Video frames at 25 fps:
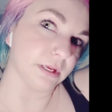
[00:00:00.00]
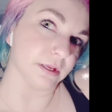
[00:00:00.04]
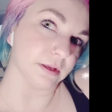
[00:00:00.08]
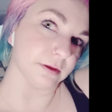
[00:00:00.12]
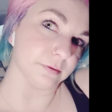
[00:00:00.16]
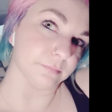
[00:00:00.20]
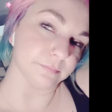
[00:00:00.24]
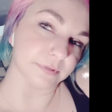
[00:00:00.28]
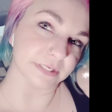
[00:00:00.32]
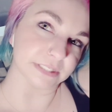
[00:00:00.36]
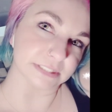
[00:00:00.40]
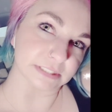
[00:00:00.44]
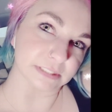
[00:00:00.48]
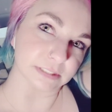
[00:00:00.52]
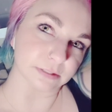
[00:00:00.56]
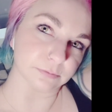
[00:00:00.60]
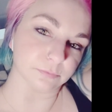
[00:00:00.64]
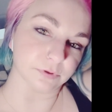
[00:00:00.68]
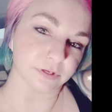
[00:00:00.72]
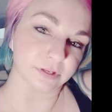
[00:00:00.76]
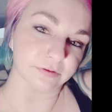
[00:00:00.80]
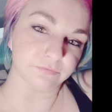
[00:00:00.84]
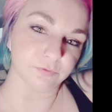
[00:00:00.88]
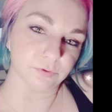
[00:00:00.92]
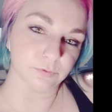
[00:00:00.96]
basically will
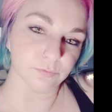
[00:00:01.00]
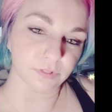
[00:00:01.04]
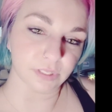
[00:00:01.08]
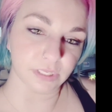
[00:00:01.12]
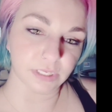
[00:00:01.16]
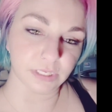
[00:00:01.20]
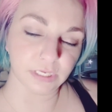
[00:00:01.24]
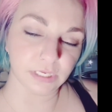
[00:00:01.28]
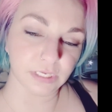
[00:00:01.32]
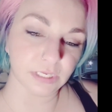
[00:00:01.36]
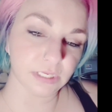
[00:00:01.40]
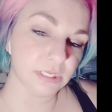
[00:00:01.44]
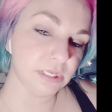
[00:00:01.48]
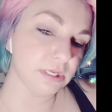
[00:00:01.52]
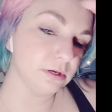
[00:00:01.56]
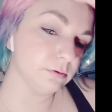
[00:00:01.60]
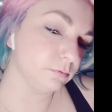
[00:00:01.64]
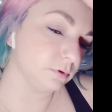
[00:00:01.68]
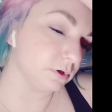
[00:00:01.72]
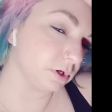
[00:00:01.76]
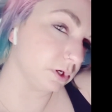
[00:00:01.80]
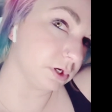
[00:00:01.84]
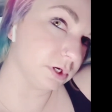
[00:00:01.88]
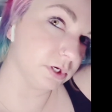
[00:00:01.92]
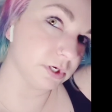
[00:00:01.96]
give you like
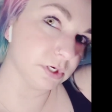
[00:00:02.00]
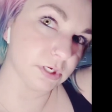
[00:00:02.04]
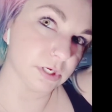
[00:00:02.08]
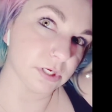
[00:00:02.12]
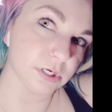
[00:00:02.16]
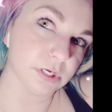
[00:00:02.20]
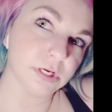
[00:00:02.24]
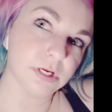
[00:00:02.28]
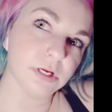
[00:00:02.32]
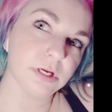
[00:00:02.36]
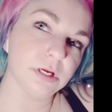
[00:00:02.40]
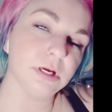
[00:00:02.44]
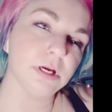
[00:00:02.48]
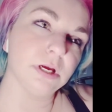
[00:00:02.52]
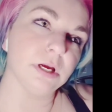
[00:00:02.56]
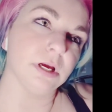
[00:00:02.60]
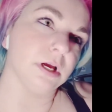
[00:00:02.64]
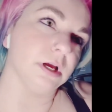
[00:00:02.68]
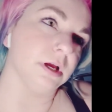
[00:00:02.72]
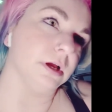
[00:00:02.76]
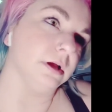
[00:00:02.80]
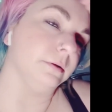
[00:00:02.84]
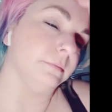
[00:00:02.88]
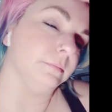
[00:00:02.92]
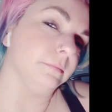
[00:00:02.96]
keyword
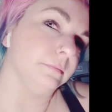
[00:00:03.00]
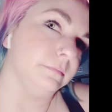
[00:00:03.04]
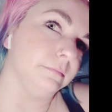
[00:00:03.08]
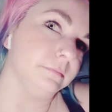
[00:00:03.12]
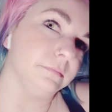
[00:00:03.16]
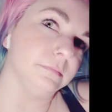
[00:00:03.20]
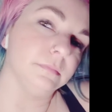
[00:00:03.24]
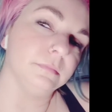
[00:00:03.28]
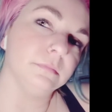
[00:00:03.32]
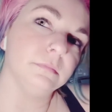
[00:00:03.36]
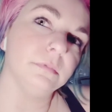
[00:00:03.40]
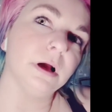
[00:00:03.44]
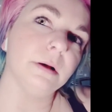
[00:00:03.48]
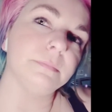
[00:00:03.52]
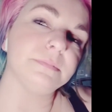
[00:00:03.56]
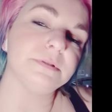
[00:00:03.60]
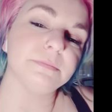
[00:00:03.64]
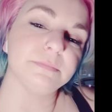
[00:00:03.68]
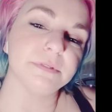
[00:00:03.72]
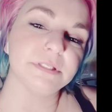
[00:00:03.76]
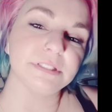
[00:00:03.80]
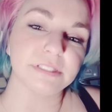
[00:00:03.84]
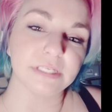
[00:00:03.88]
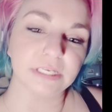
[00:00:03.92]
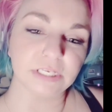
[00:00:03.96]

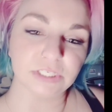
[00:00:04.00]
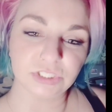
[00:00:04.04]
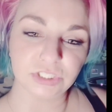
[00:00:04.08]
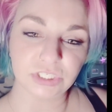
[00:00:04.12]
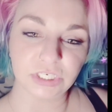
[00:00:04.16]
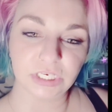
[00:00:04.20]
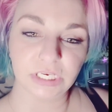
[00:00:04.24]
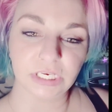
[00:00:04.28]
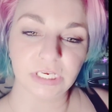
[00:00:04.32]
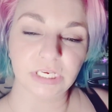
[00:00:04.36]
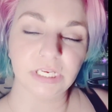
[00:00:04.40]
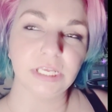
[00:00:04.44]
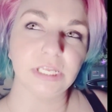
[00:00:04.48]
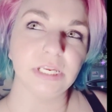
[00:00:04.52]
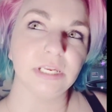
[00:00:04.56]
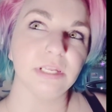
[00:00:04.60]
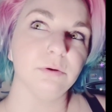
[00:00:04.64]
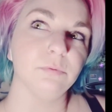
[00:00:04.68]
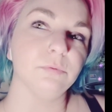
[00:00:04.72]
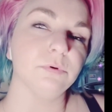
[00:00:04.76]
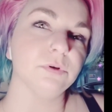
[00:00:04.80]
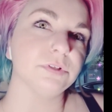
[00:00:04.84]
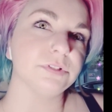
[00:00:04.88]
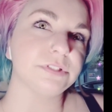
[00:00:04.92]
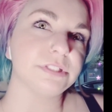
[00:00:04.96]
optimization, and it
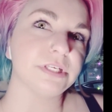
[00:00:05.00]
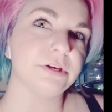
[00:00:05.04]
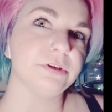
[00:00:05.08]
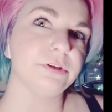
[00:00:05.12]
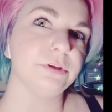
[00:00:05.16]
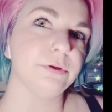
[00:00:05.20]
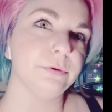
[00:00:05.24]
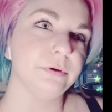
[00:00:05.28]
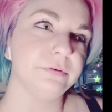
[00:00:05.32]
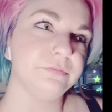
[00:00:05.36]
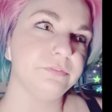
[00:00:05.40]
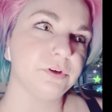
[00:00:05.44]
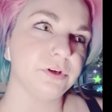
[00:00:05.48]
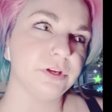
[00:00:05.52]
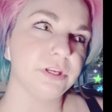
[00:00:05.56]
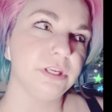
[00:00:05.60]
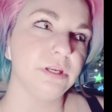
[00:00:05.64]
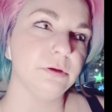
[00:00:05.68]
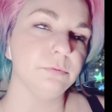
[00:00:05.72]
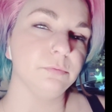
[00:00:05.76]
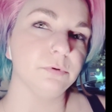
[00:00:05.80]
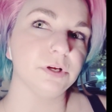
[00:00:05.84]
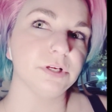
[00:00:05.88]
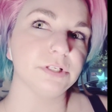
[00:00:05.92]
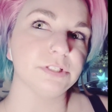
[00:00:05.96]
will tell you if your
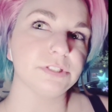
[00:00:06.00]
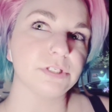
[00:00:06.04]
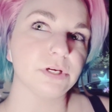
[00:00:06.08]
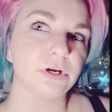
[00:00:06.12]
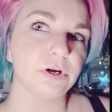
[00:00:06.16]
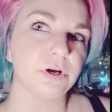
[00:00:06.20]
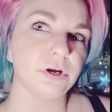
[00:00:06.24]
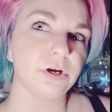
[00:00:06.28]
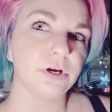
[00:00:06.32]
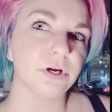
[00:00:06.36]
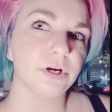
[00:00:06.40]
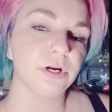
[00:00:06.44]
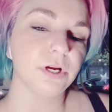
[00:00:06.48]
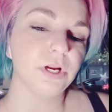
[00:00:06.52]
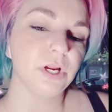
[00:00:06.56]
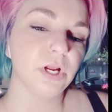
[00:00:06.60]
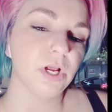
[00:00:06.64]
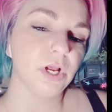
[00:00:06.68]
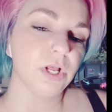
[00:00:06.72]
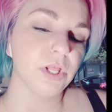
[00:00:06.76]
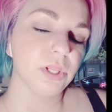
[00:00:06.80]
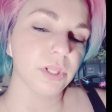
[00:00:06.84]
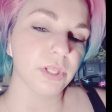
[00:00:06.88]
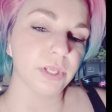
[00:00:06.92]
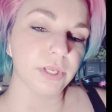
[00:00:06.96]
keywords are
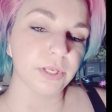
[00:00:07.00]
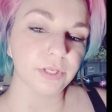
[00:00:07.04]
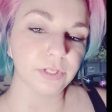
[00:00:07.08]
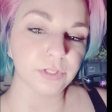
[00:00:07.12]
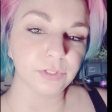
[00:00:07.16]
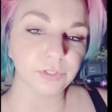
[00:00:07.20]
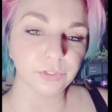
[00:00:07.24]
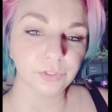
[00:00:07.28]
like